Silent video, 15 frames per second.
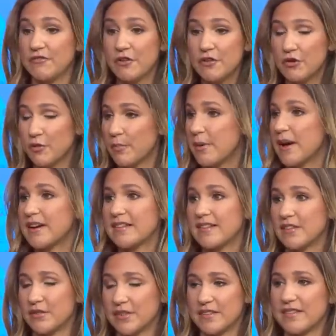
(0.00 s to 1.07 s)
further, but
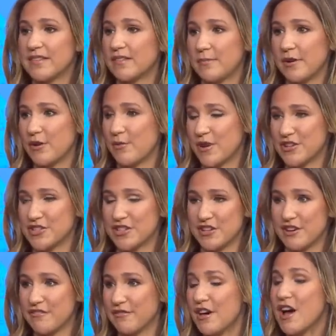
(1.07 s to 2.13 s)
there is this big question
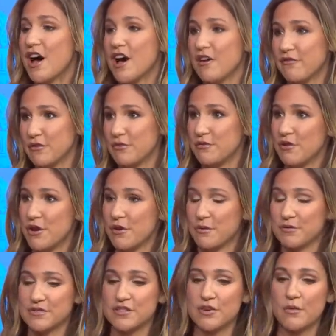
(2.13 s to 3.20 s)
of of who
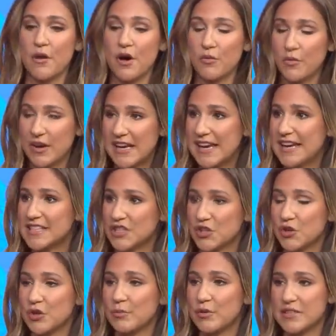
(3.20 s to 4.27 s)
knows. So on one hand, it
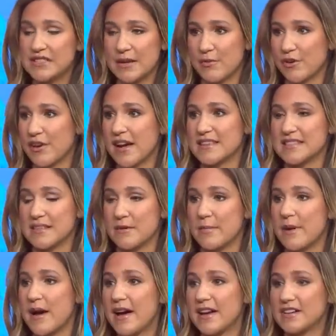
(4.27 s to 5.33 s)
could put Democrats in a
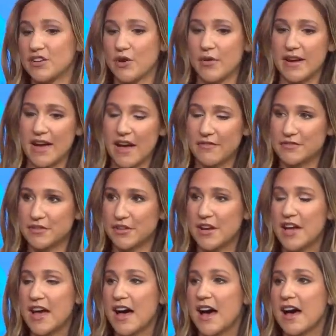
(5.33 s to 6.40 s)
bind going after
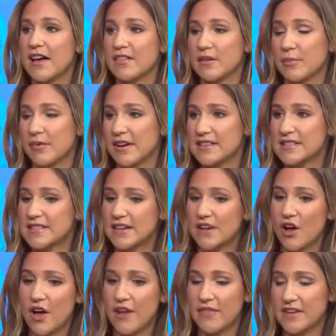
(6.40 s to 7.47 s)
uh, the president
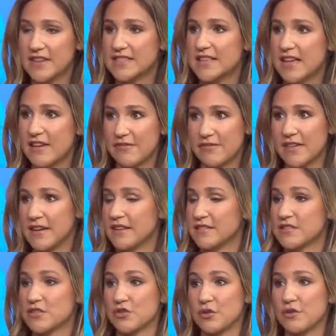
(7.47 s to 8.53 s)
on this if
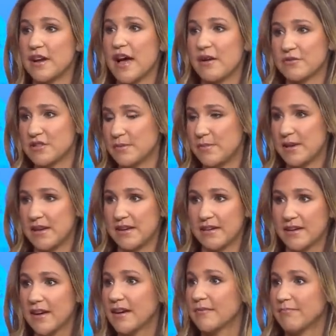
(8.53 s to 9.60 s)
things turn out to be